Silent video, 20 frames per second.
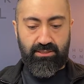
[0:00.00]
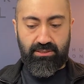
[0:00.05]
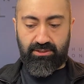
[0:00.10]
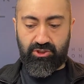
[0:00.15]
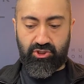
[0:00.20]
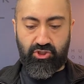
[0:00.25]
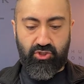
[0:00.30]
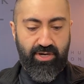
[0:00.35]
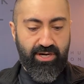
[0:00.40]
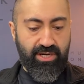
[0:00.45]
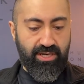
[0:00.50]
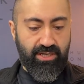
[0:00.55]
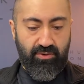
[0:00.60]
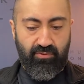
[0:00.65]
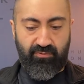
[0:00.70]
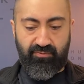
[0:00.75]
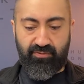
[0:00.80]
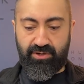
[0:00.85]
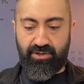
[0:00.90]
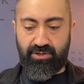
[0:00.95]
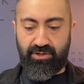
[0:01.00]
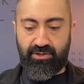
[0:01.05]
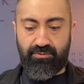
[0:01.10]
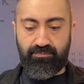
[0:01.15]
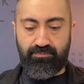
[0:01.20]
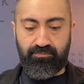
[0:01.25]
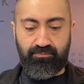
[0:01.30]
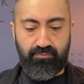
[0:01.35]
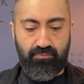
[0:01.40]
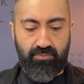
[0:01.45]
tray over here.
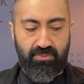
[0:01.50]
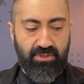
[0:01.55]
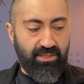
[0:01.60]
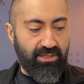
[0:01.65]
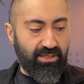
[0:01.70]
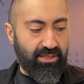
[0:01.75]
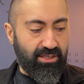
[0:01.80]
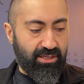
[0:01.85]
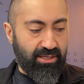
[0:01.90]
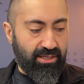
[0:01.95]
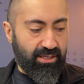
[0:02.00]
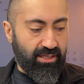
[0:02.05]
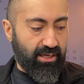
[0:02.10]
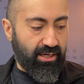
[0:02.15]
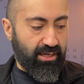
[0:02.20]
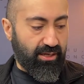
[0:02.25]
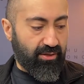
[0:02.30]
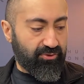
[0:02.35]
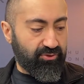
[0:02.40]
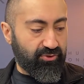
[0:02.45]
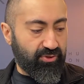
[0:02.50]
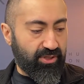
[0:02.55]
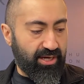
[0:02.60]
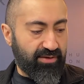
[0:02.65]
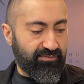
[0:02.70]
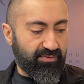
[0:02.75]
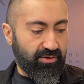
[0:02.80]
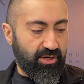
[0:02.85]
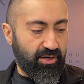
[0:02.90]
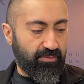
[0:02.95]
I also
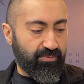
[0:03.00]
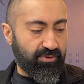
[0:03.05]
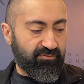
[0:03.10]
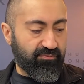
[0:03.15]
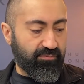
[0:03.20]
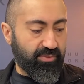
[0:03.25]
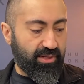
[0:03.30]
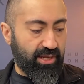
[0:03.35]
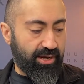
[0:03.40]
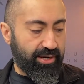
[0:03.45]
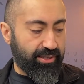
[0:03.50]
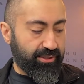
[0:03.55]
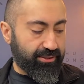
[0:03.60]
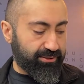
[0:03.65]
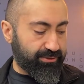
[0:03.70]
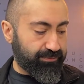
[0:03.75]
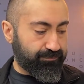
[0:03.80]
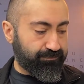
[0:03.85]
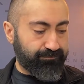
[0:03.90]
have a couple of pliers,